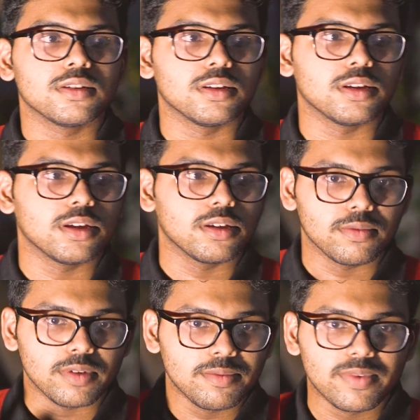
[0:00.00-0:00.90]

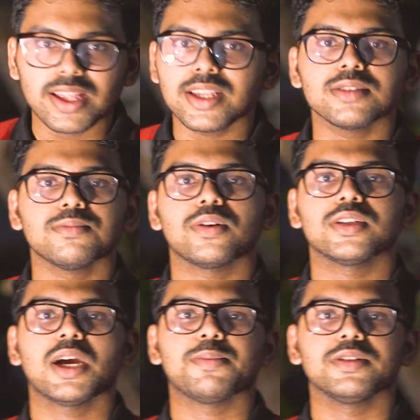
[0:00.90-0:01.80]
in various
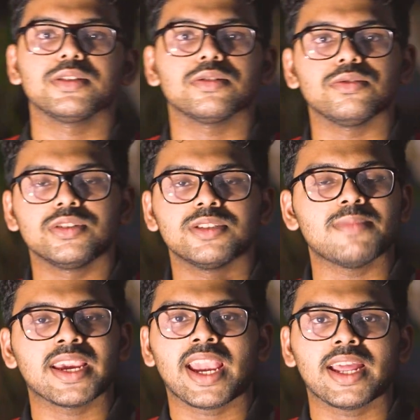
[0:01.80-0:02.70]
important chapters includes
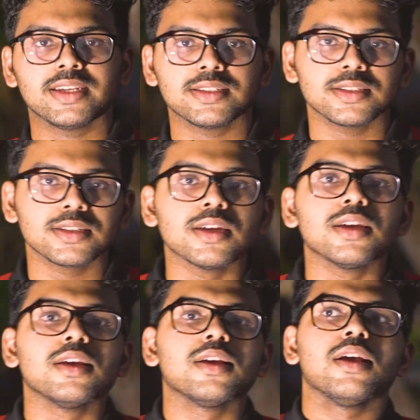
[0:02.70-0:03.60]
mechanics,
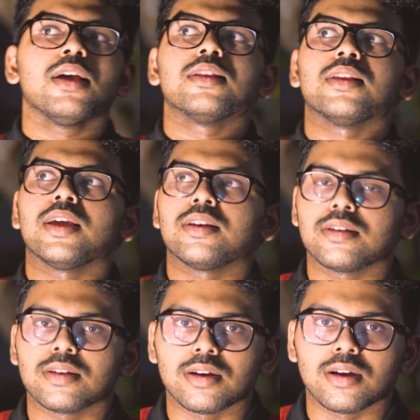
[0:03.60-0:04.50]
then